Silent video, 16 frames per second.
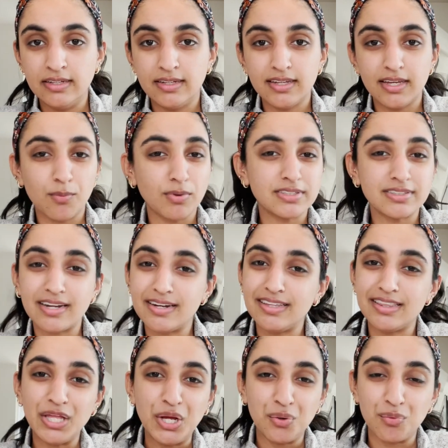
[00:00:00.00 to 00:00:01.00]
It wasn't
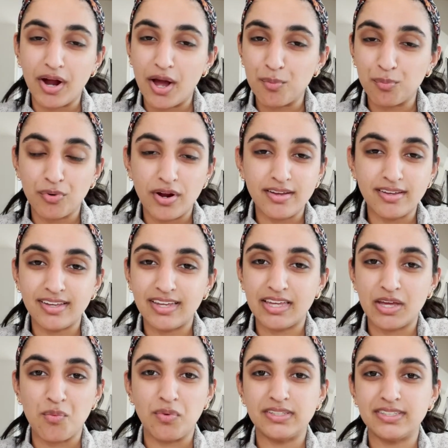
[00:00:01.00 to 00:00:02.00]
anything groundbreaking,
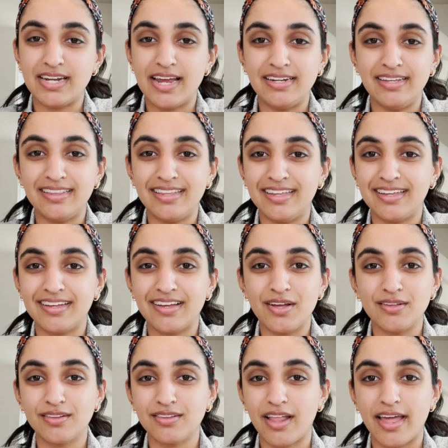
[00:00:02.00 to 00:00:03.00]
it wasn't anything
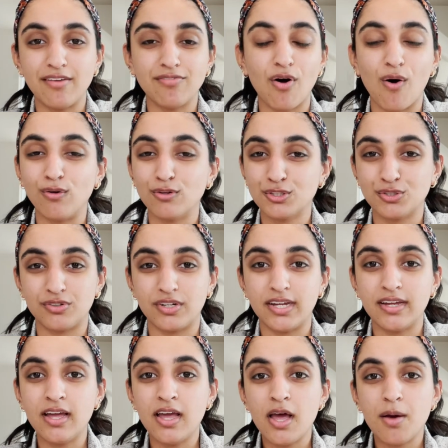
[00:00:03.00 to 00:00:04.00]
life-altering,